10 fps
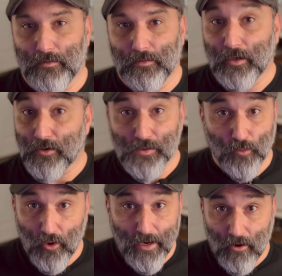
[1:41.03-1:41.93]
There are some
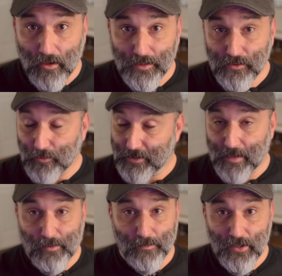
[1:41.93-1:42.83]
great artists who
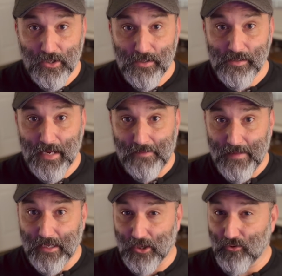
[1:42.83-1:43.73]
accept commissions and
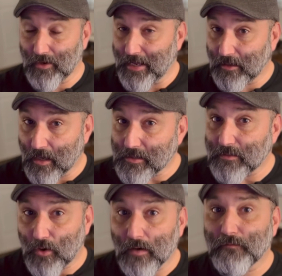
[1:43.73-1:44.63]
they can create
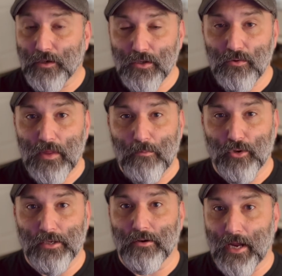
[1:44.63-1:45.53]
custom art for you that
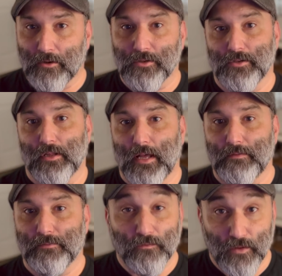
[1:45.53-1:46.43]
bring your characters to life.
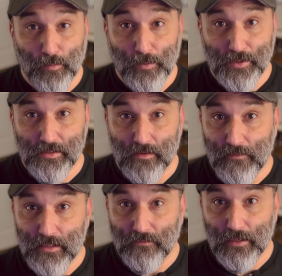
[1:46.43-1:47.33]
For the purposes of
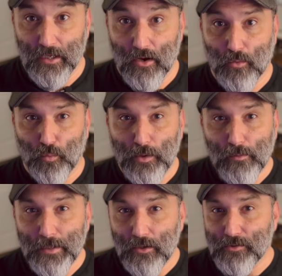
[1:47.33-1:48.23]
this video, we will
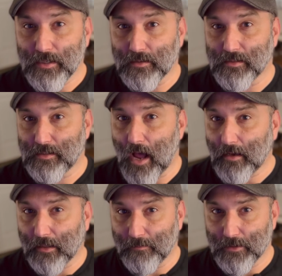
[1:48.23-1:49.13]
be using the
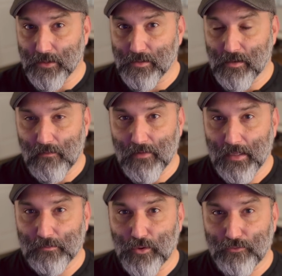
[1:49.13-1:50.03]
stock images
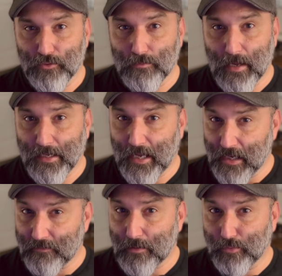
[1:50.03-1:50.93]
available through my
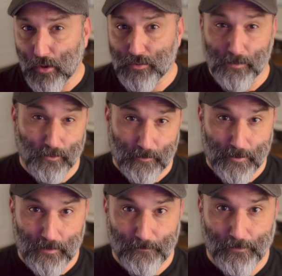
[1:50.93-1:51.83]
Canva Pro subscription.